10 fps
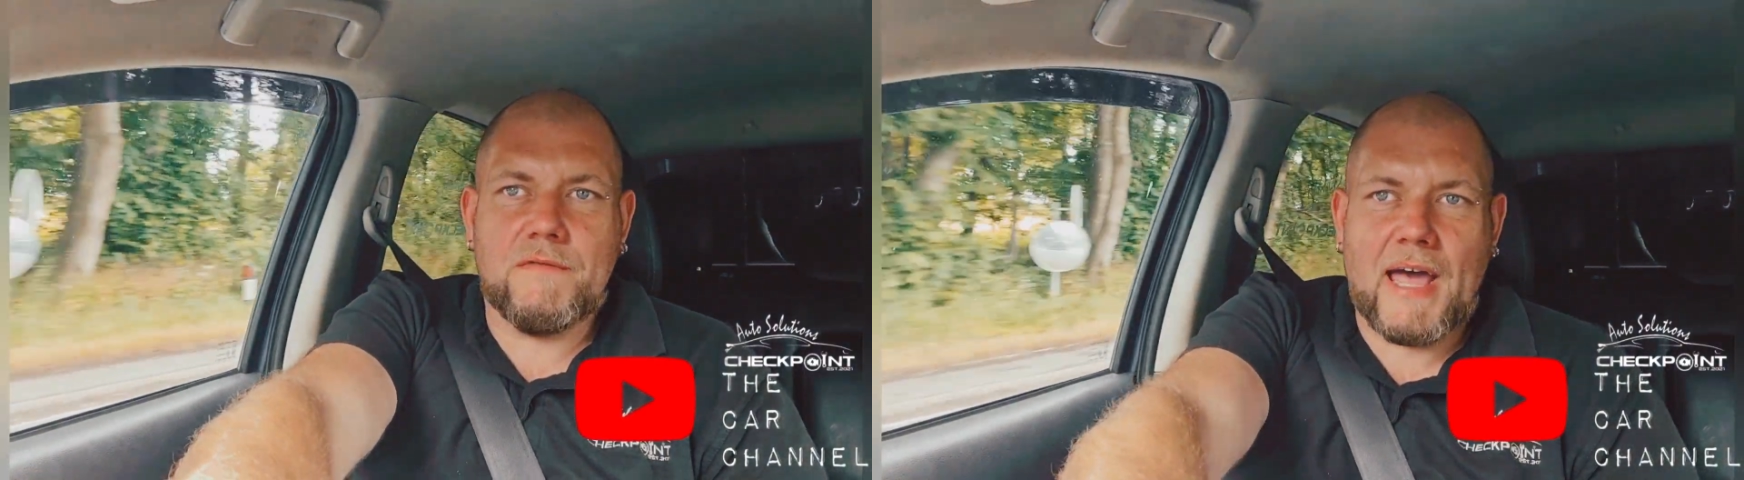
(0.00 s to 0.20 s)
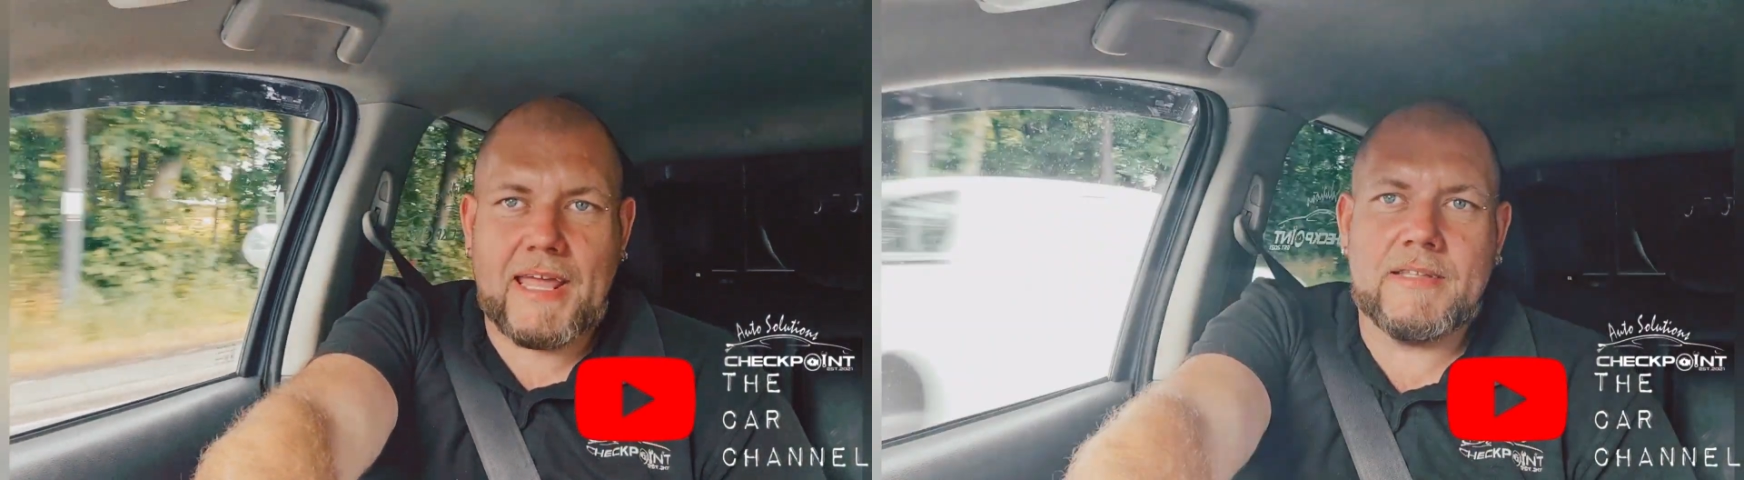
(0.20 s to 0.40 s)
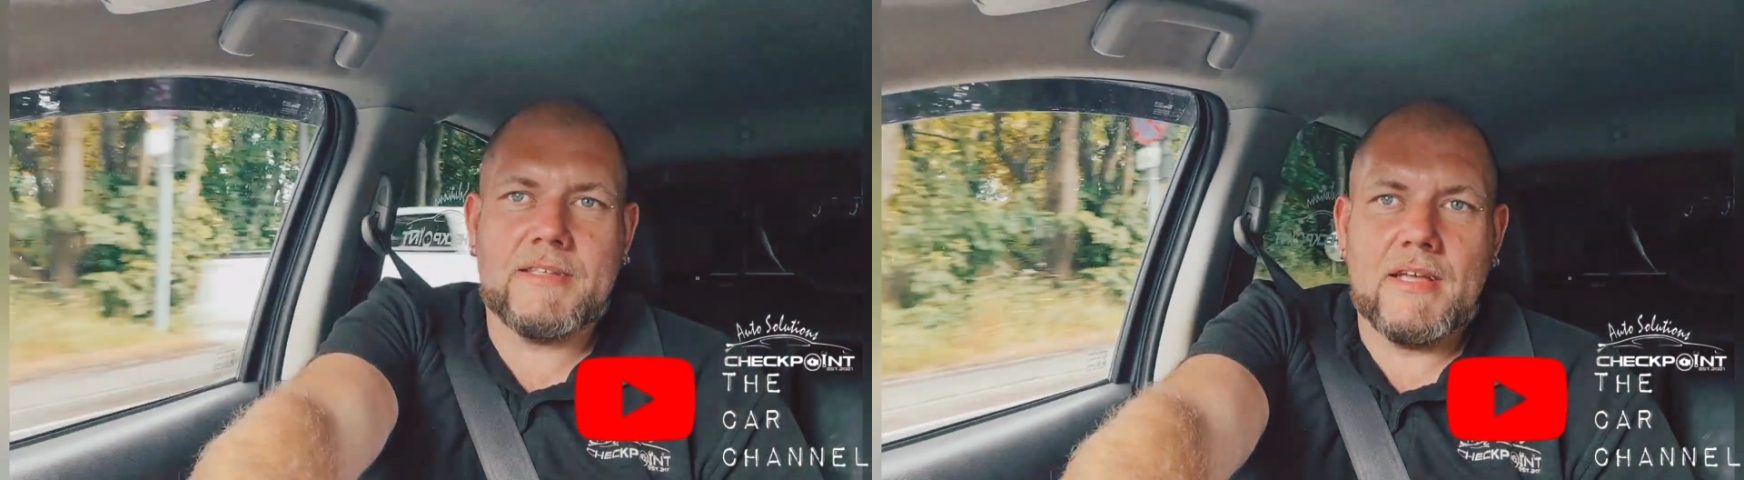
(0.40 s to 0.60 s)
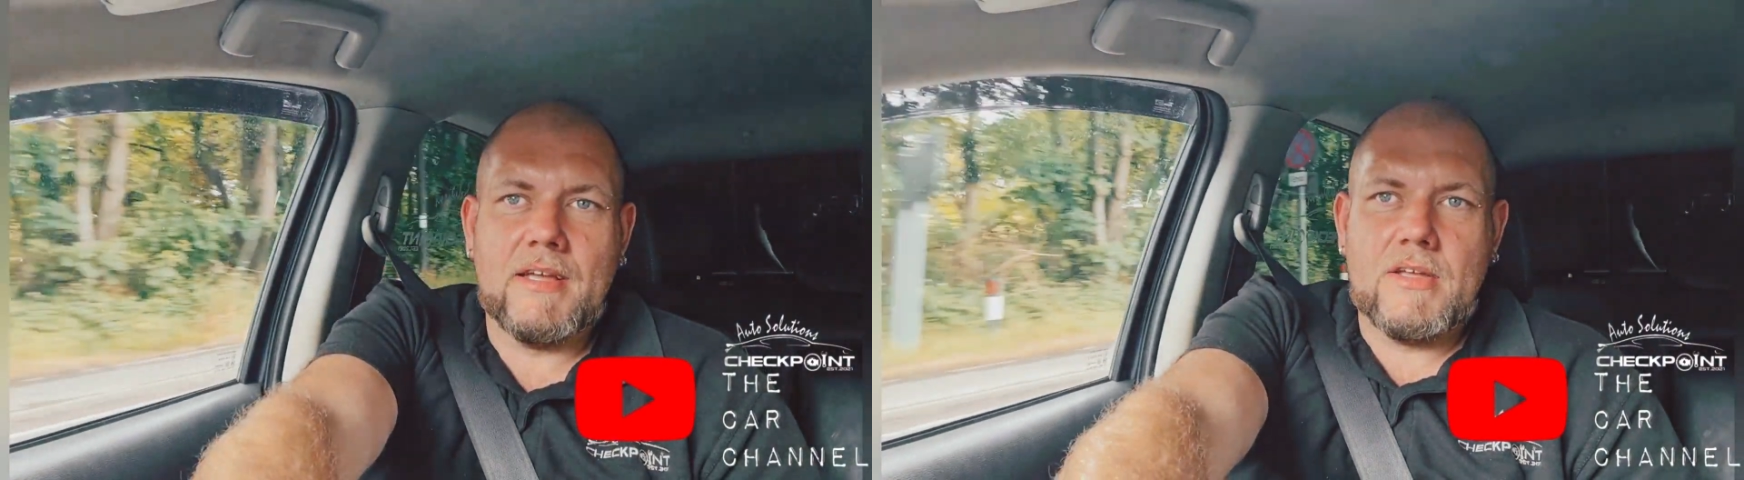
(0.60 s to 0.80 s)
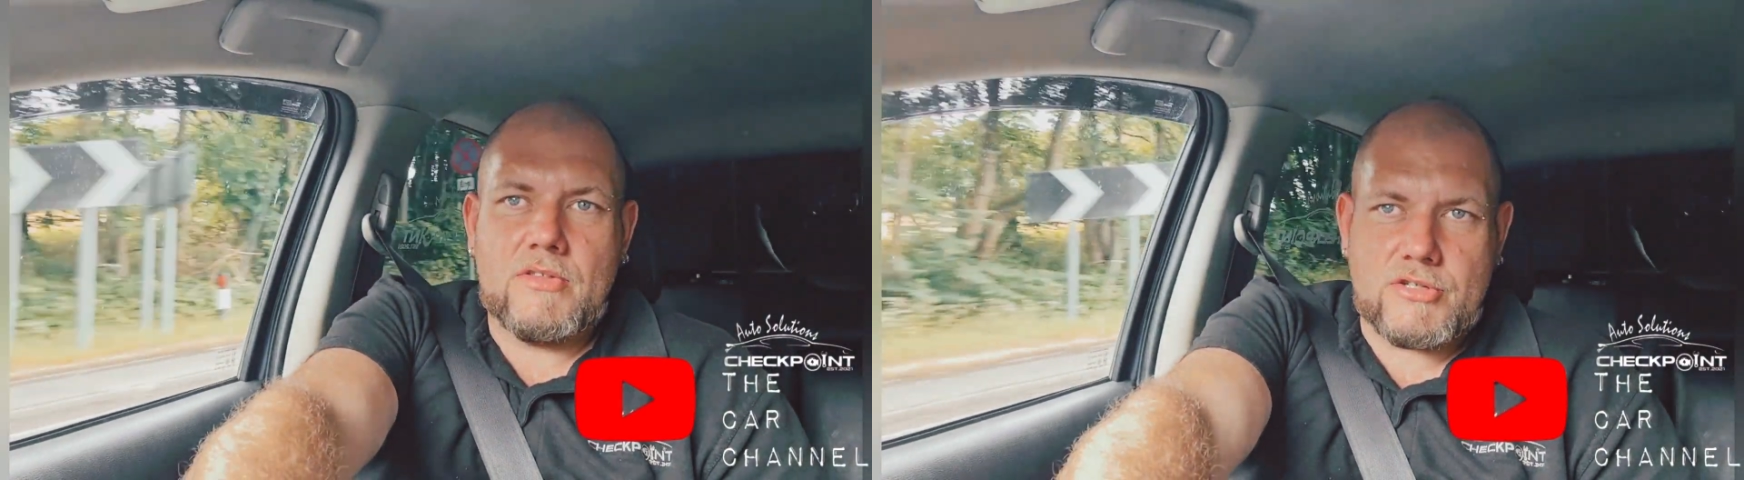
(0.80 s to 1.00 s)
find
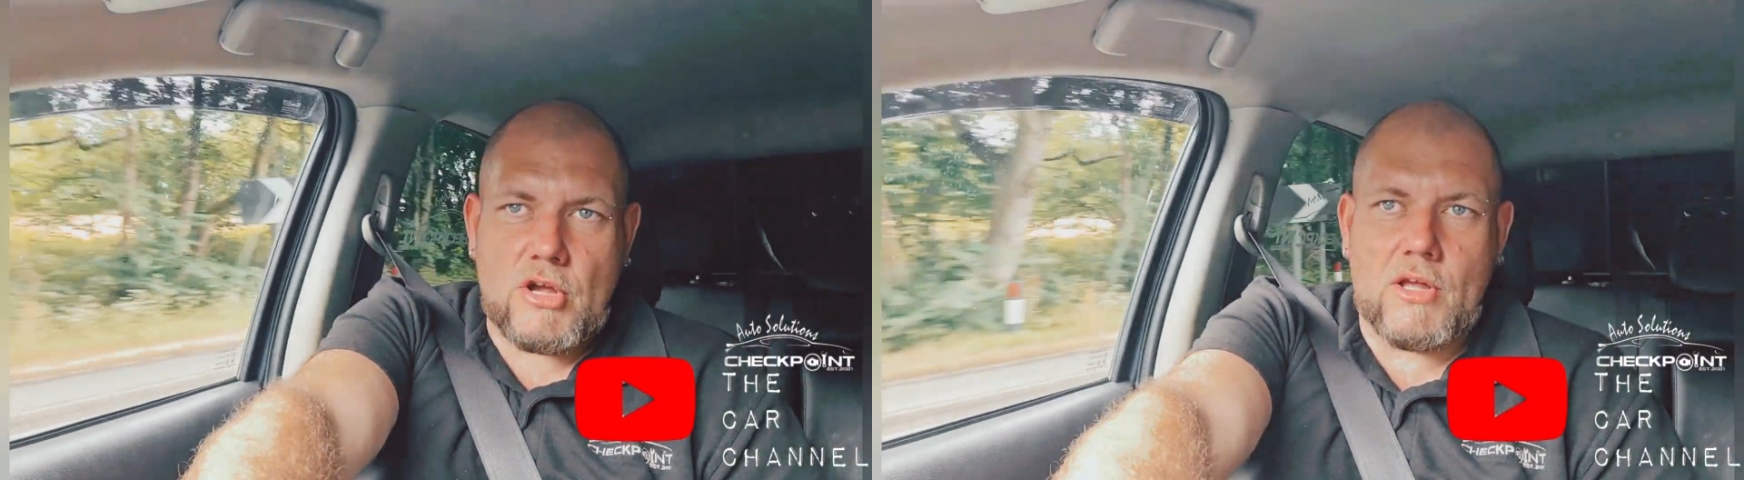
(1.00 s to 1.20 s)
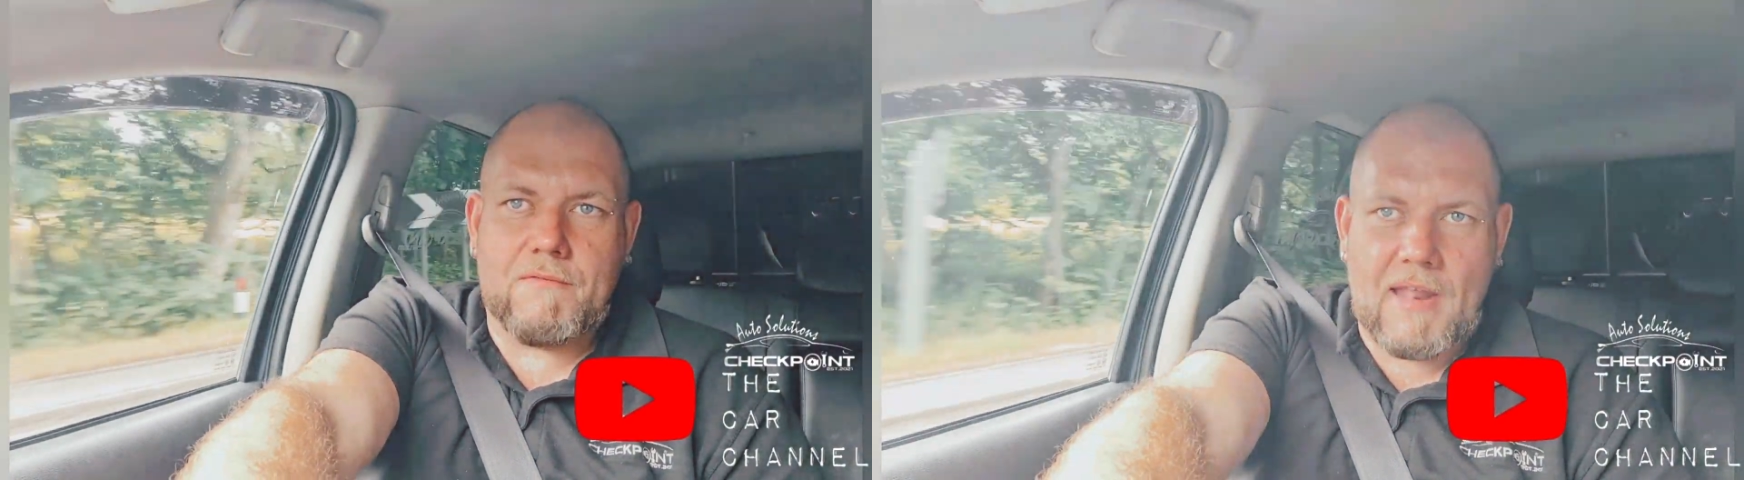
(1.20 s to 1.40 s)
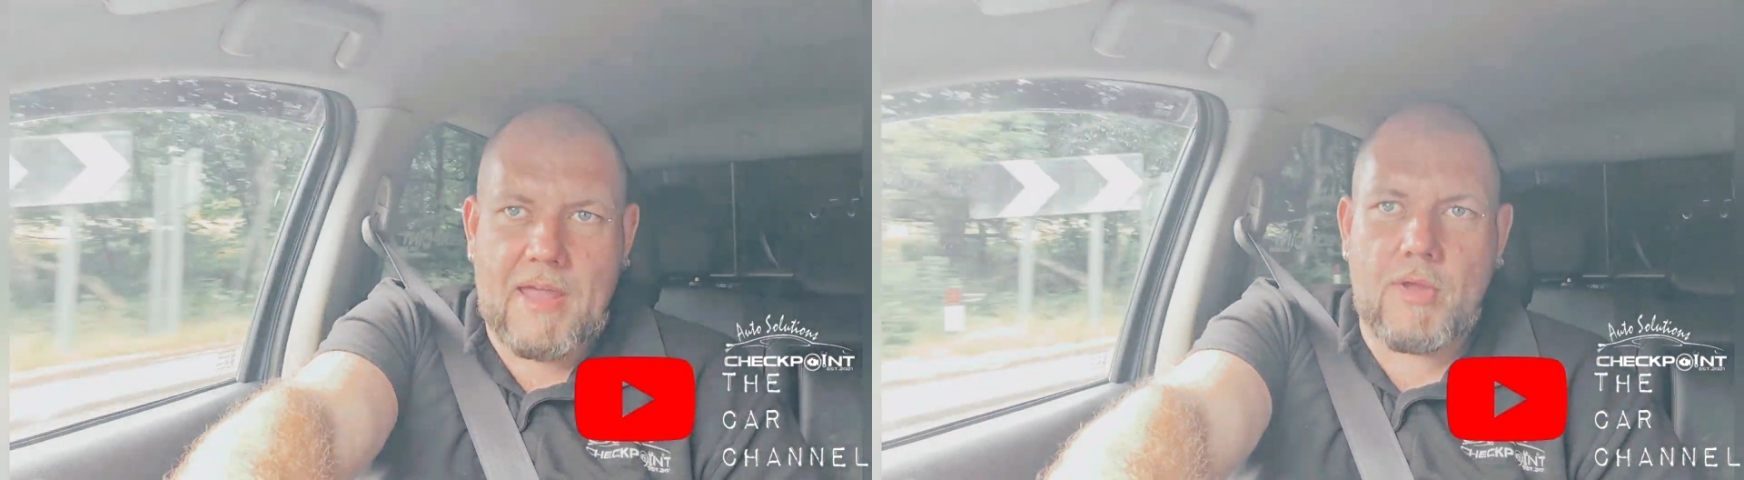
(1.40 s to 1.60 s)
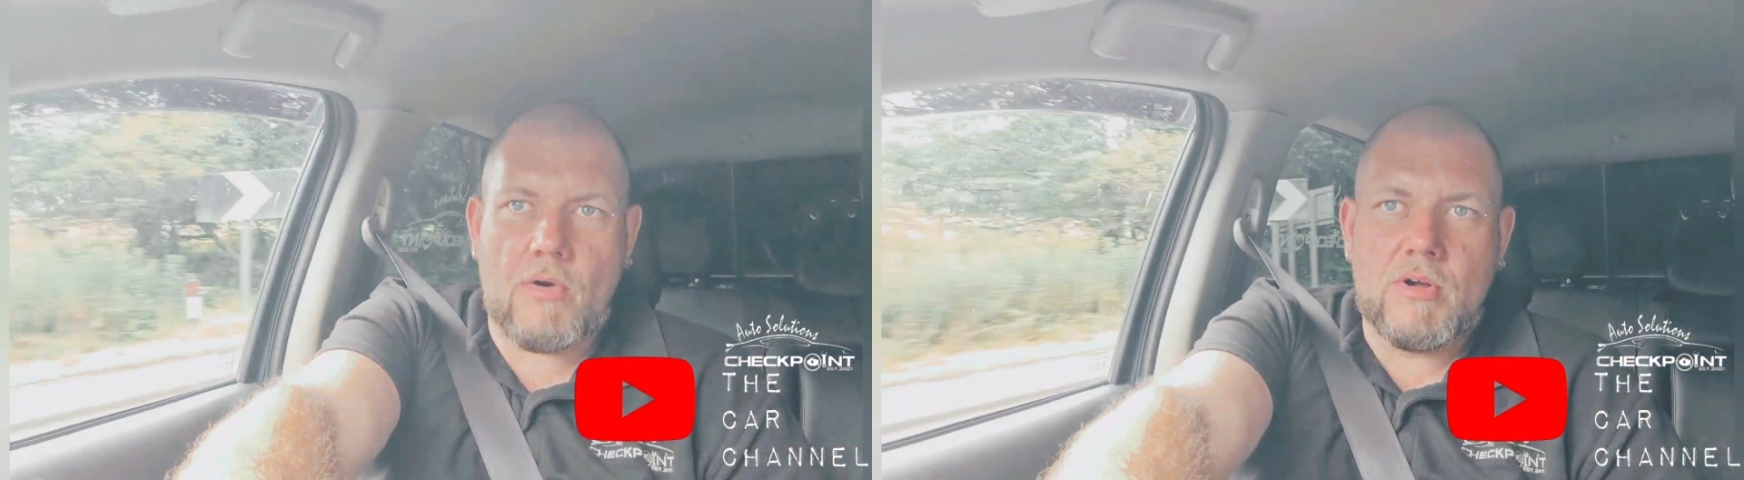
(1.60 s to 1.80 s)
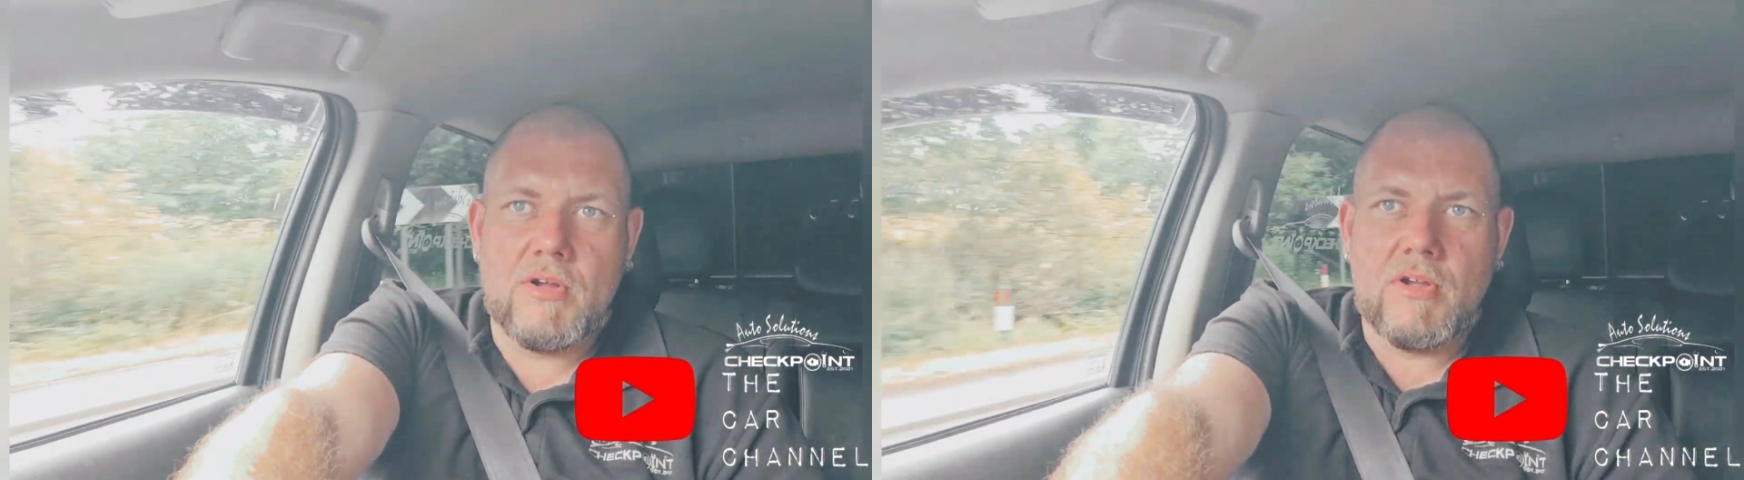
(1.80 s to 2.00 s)
the solid flywheel